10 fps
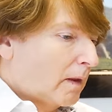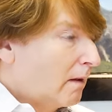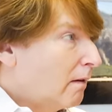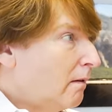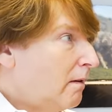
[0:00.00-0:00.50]

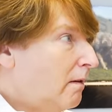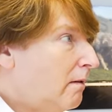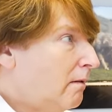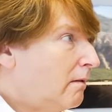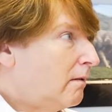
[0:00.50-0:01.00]

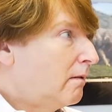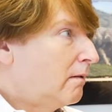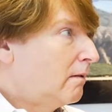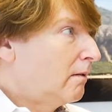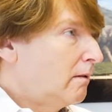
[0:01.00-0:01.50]

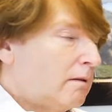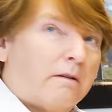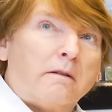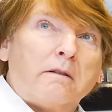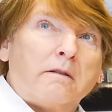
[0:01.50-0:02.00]

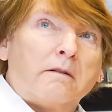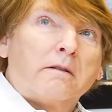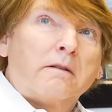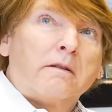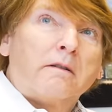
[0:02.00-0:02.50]

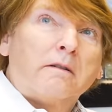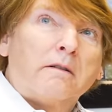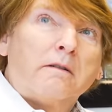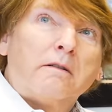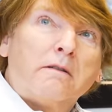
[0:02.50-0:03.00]

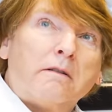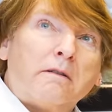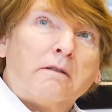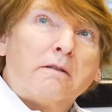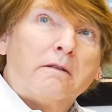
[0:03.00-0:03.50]

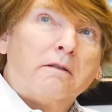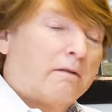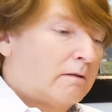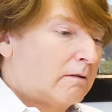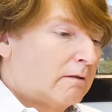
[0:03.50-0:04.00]
The person shown says nothing.